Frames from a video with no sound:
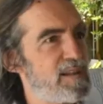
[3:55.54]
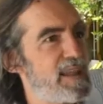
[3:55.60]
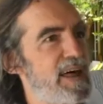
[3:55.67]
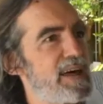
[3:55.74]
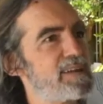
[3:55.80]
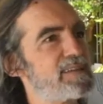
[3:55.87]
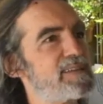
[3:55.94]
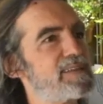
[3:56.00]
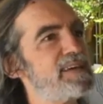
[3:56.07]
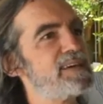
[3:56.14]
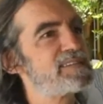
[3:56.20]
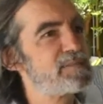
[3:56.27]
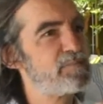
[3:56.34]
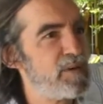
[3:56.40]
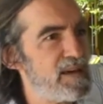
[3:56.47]
let
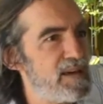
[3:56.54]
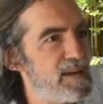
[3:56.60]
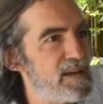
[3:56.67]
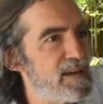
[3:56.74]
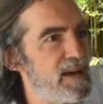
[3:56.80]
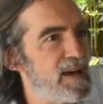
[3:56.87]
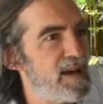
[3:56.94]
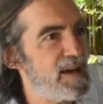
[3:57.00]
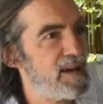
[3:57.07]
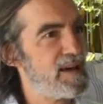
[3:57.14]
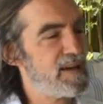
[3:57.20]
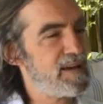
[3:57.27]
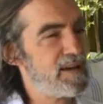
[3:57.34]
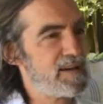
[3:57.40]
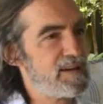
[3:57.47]
this be
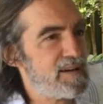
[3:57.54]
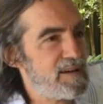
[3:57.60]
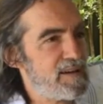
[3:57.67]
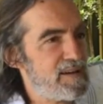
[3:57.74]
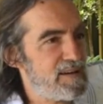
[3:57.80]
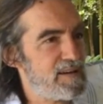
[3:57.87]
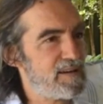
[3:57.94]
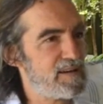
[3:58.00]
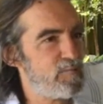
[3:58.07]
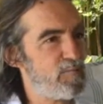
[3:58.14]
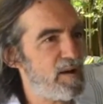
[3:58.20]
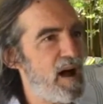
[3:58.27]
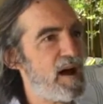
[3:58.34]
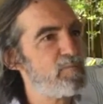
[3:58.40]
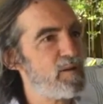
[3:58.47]

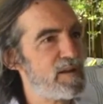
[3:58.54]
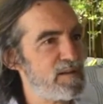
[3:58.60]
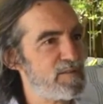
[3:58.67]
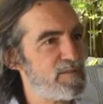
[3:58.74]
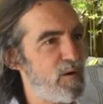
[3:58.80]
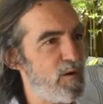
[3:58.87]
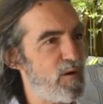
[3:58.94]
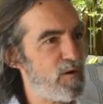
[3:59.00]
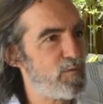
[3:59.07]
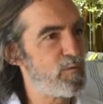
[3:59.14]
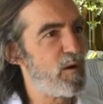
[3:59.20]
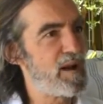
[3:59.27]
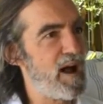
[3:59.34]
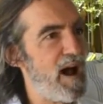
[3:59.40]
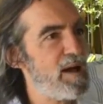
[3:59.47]
what I bring forth,
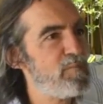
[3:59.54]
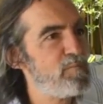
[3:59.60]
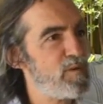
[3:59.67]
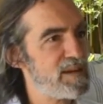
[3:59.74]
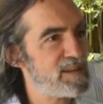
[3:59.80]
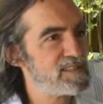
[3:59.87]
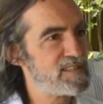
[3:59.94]
what I bring